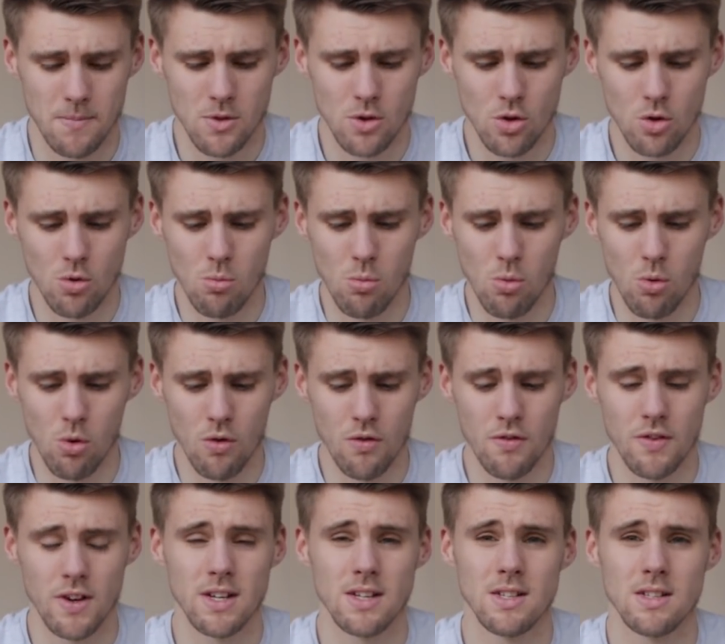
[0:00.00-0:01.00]
do more
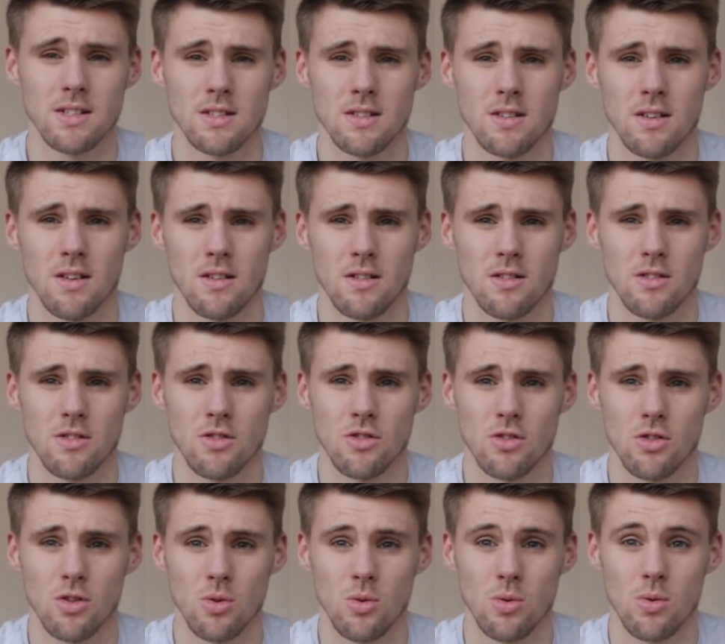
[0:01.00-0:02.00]
things
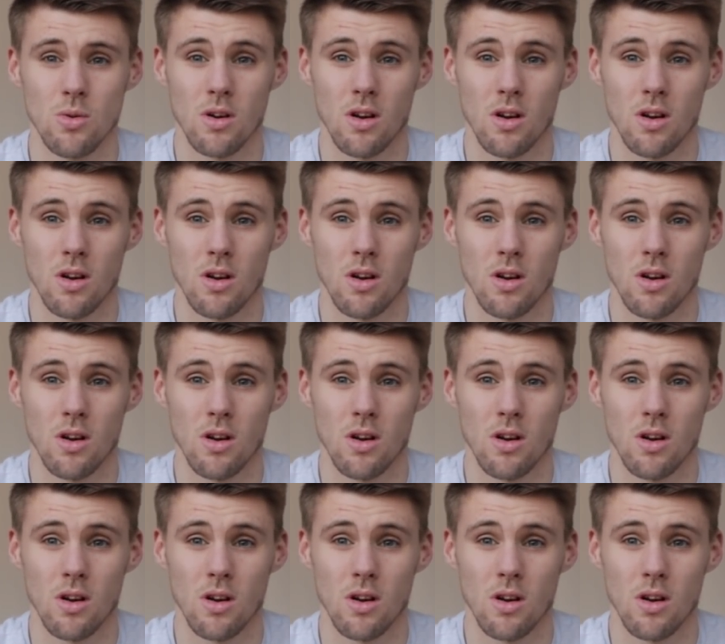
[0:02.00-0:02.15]
to